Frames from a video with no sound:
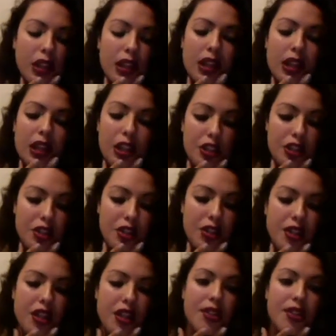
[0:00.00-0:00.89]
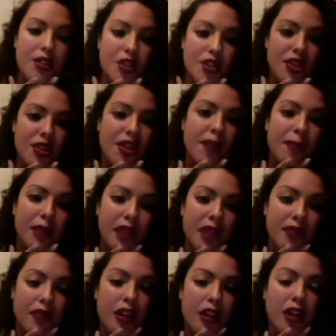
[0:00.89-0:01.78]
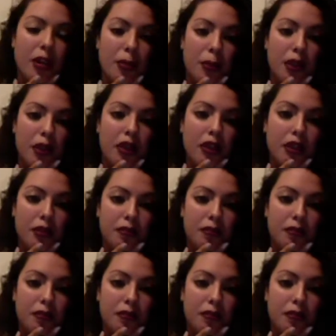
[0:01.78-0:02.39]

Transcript: it's just something very real.